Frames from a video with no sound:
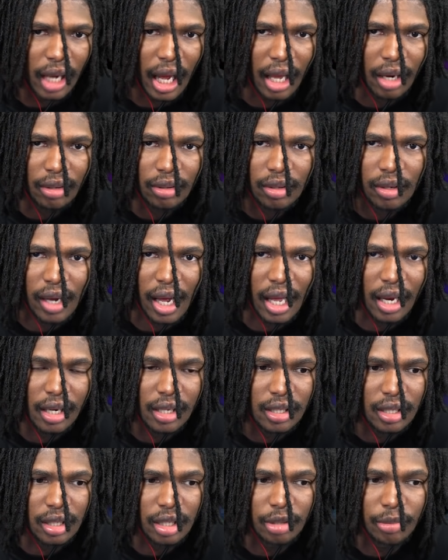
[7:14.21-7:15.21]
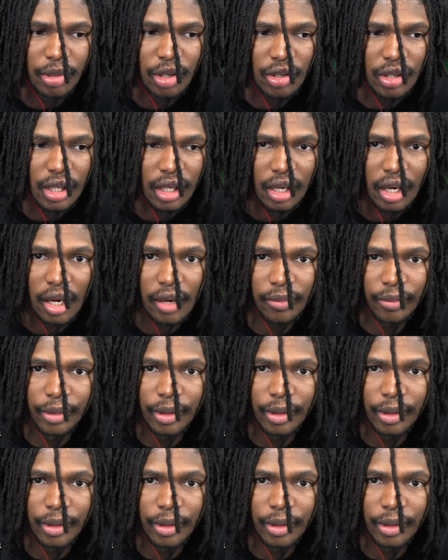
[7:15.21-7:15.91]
I don't know how to turn the music off.